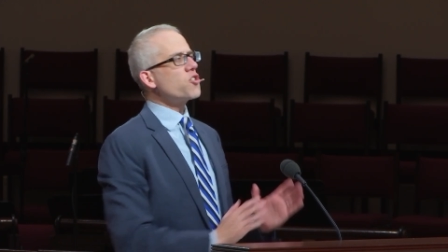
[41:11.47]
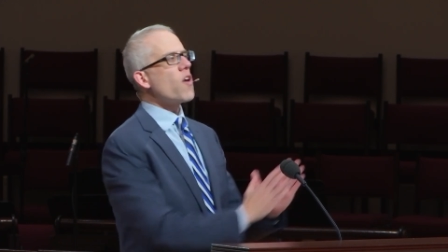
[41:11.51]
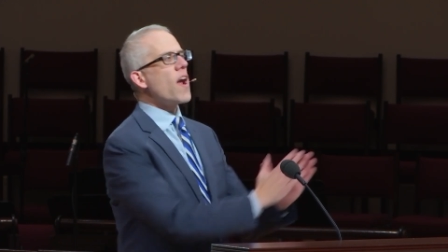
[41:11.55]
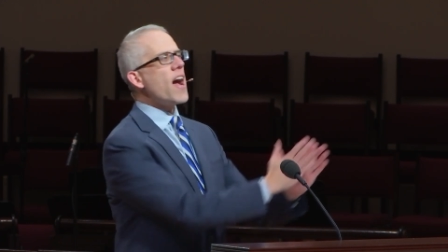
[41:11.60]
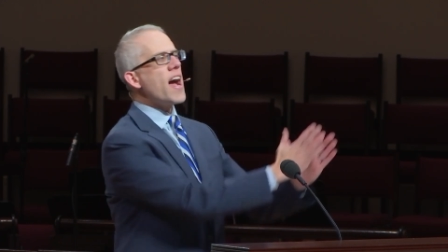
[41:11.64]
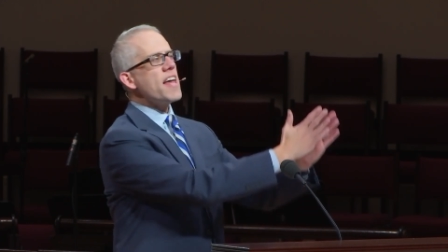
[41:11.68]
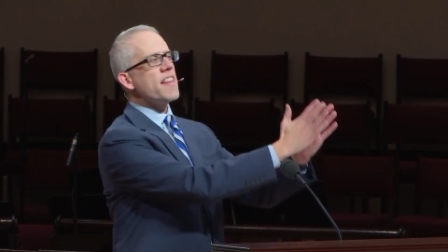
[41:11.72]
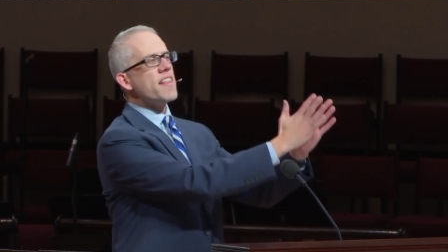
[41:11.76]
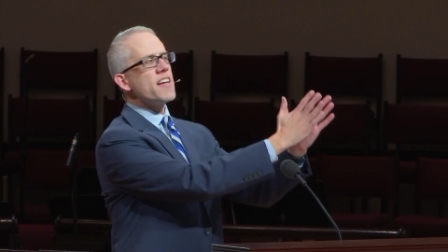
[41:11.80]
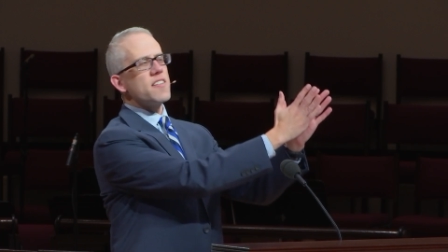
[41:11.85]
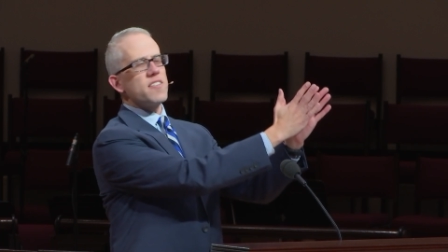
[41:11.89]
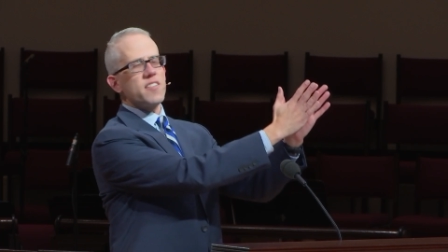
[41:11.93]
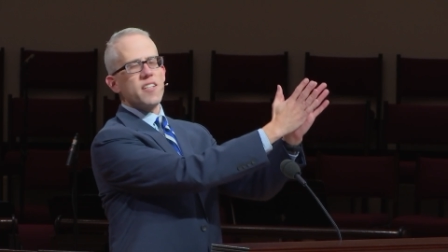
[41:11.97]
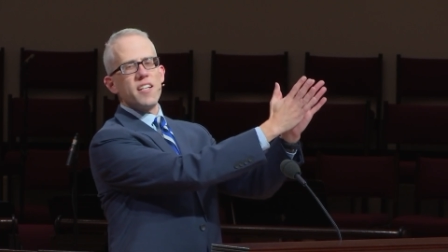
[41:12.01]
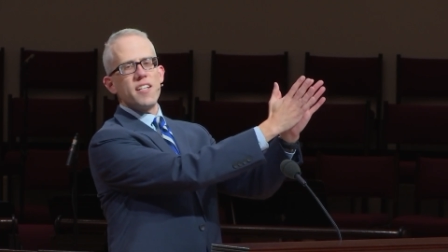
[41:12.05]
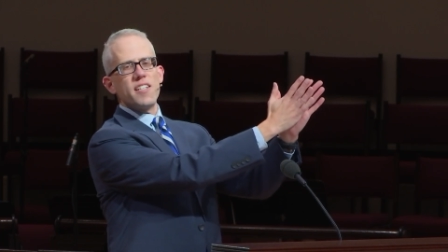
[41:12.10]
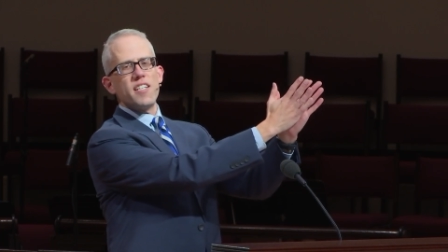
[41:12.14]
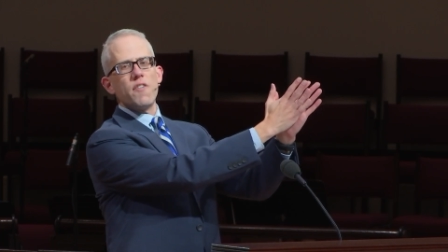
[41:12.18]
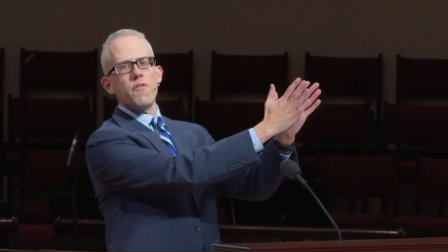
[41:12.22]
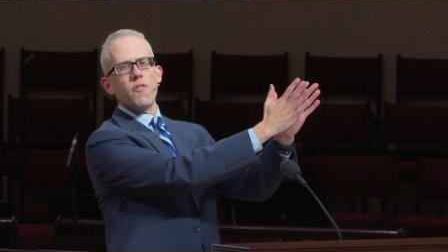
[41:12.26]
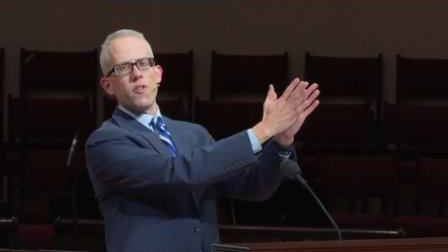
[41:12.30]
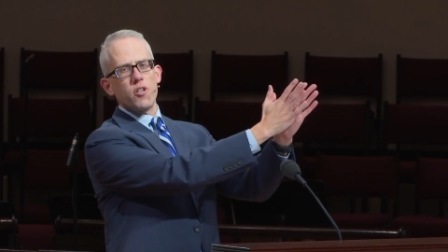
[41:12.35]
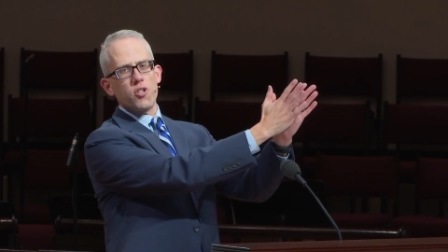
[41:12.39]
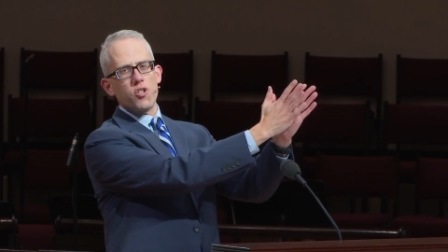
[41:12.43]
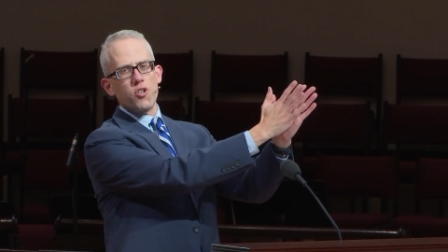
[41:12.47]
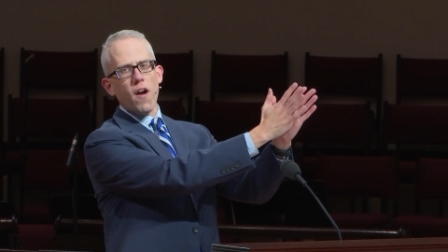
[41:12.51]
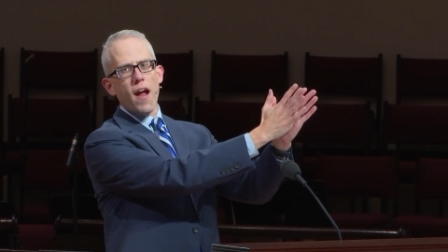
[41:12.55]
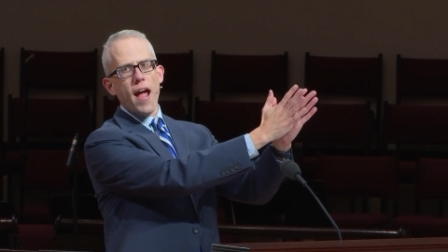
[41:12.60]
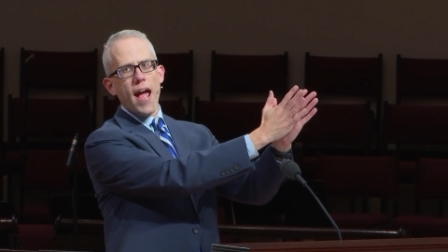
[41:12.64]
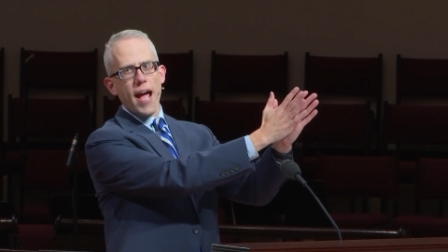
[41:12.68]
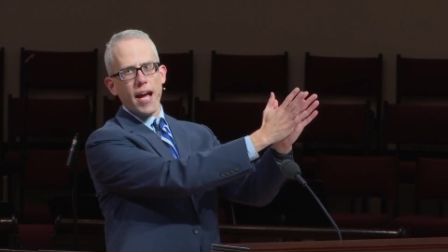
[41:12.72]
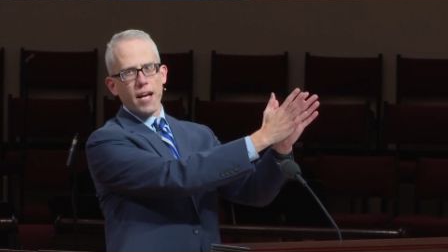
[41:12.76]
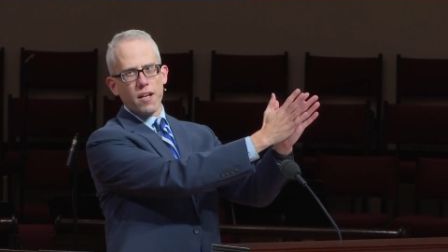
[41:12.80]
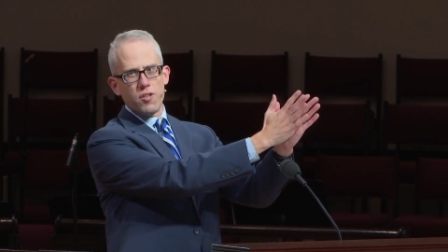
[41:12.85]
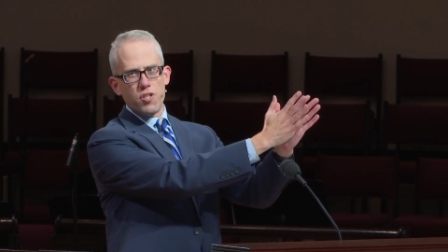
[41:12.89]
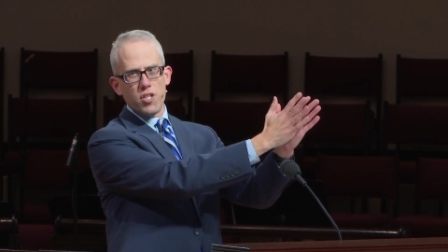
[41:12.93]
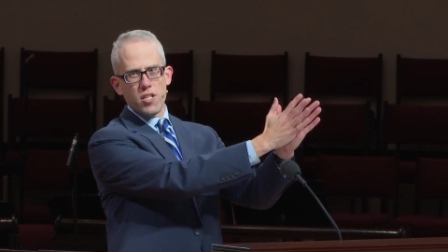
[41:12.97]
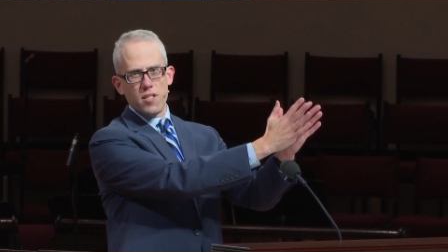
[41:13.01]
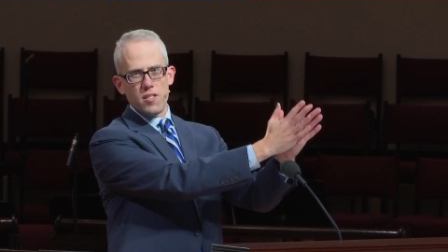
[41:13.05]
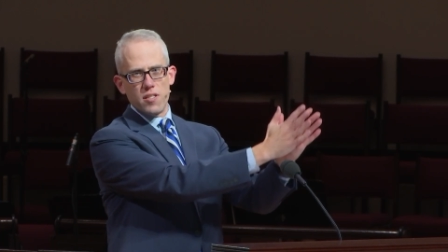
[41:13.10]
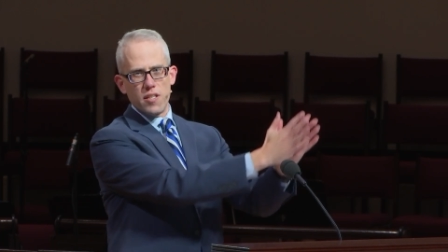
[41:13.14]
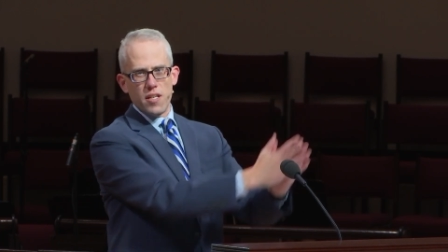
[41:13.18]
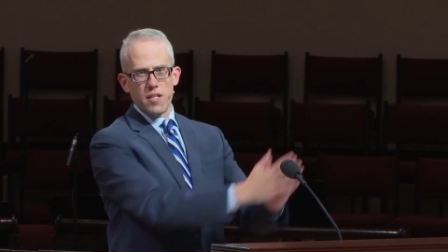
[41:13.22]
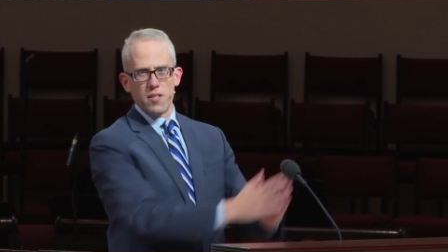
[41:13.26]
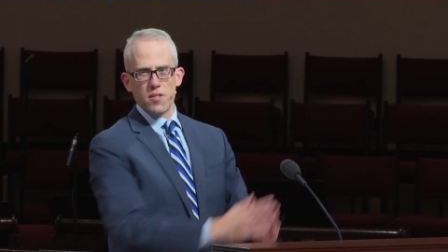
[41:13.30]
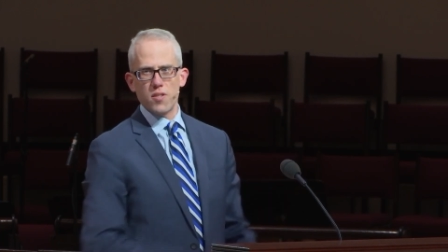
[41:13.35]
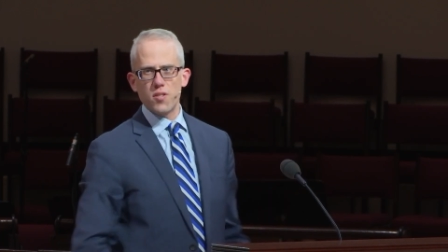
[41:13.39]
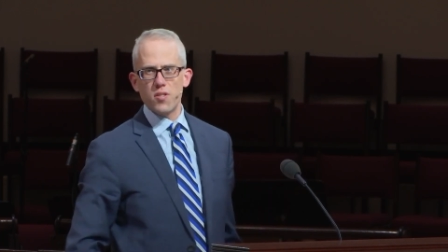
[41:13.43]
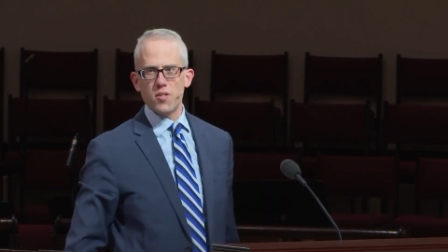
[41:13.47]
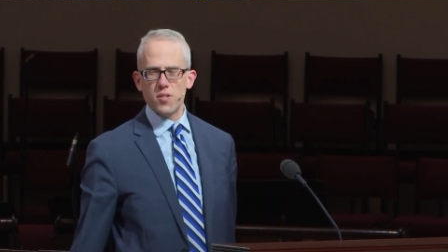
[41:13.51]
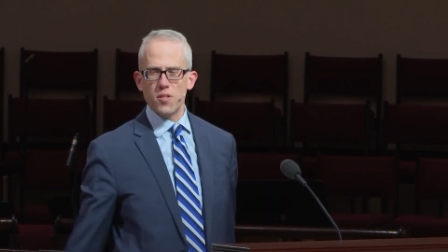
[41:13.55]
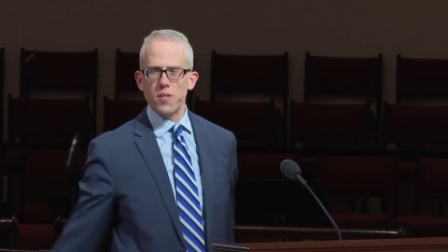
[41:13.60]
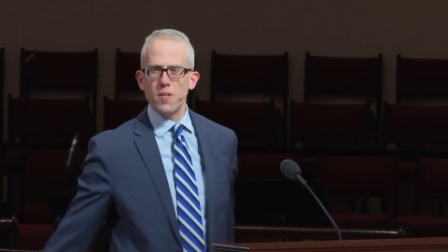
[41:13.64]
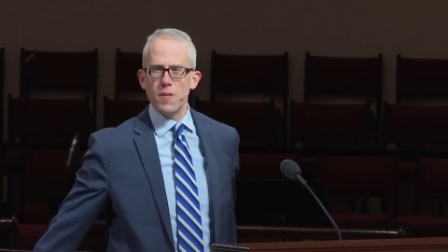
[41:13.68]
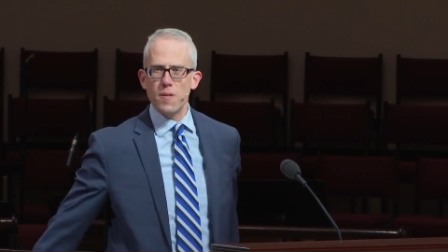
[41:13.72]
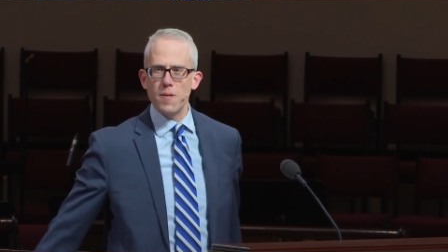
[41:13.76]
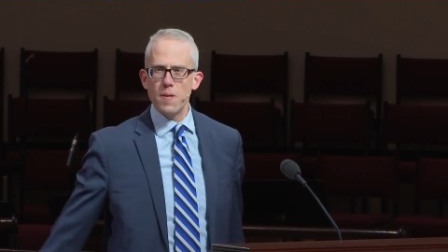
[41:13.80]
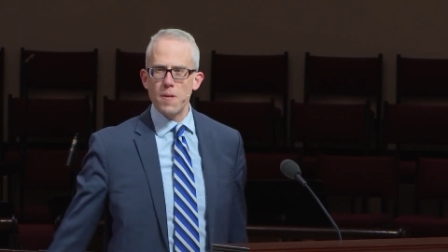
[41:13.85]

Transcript: try this in a different track, Jesus.